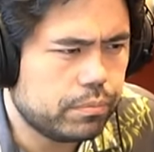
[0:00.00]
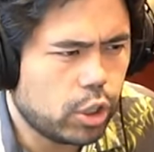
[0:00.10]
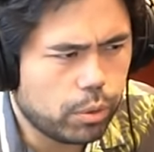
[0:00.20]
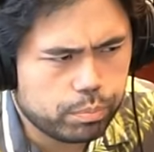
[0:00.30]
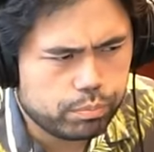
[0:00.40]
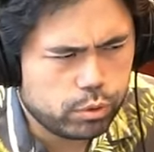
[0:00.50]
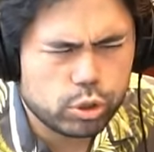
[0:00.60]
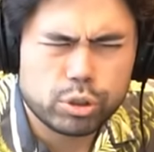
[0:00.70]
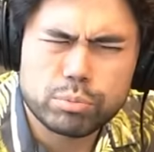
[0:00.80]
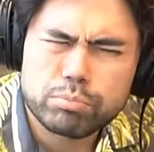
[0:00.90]
I'll or
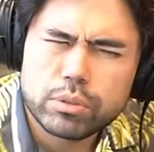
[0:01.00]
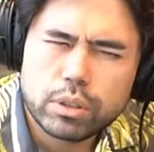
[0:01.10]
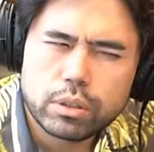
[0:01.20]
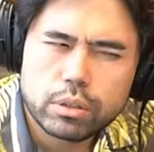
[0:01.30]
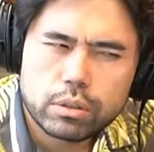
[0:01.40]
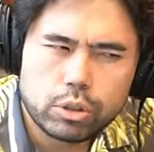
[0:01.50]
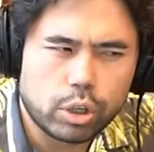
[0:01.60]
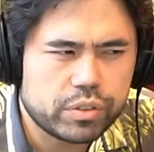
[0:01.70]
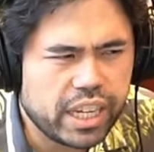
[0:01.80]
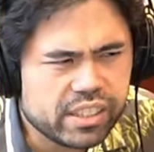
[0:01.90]
er, no
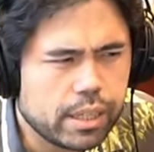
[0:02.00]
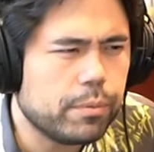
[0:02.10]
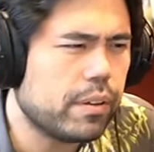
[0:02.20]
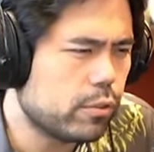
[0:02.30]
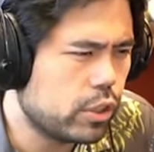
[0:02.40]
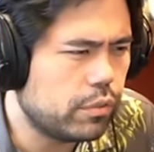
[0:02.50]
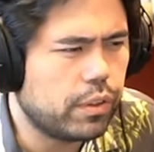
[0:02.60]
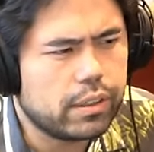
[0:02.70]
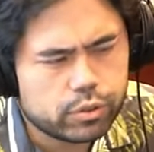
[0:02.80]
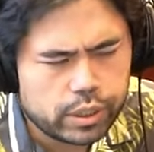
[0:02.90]
it takes knight b5 there's
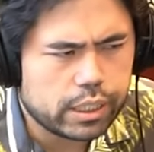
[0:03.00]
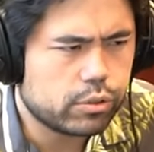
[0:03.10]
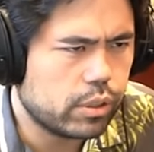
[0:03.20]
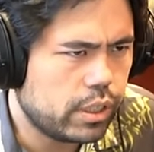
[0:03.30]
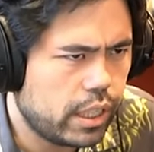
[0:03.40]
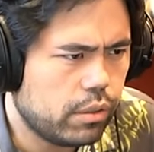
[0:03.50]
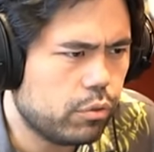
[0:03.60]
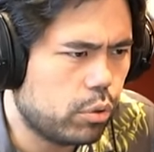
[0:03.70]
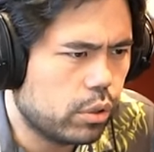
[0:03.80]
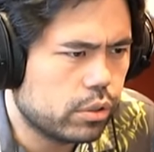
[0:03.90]
e5 so yeah so I take of
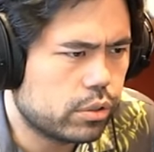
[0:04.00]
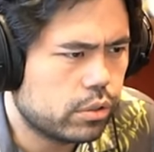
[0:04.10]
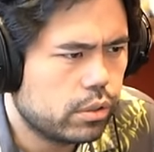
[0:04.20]
course